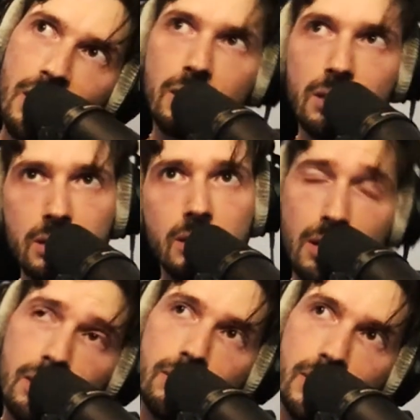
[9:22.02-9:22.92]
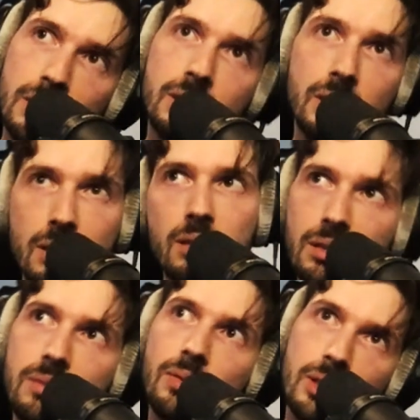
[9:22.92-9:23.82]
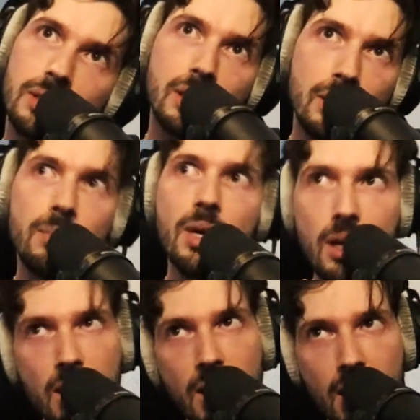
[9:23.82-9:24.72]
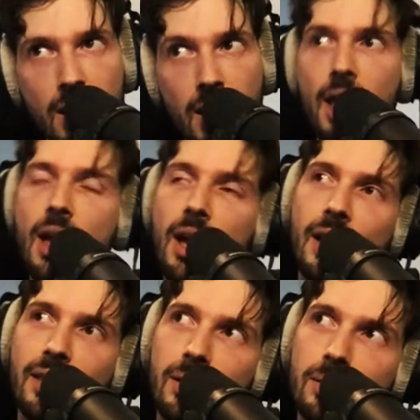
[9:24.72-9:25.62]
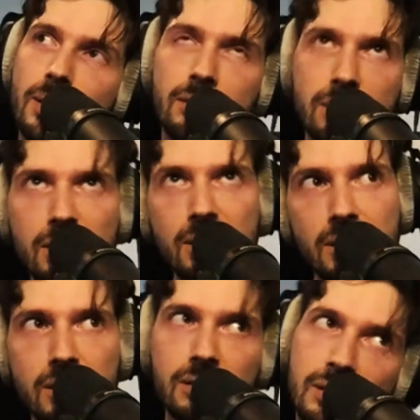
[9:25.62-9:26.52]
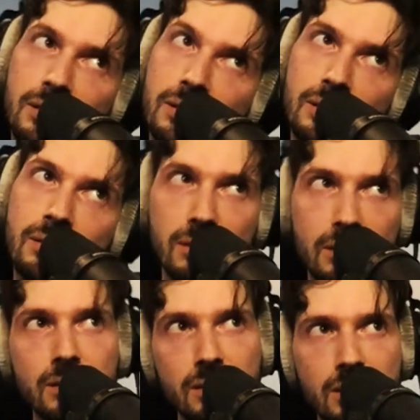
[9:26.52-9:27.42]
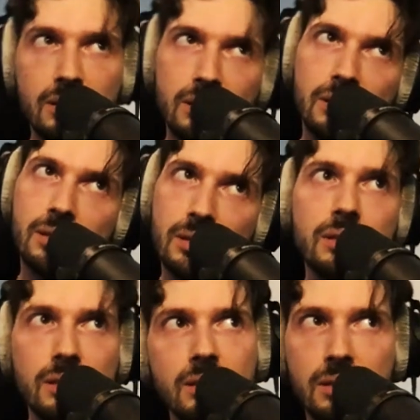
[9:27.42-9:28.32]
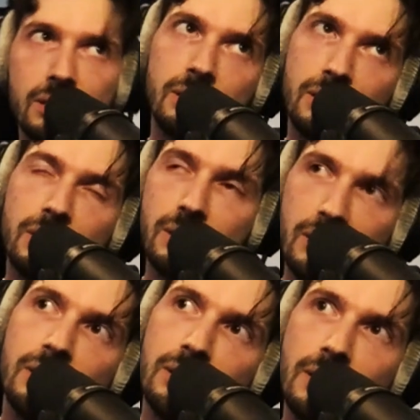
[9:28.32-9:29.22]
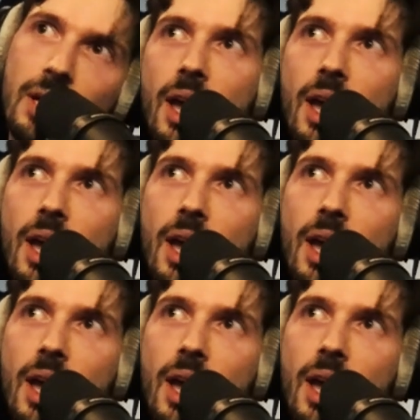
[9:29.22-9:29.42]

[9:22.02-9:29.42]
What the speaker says: these demons and this voice in my head, and then I was like, na na na, da, da, da, da, da, da, da.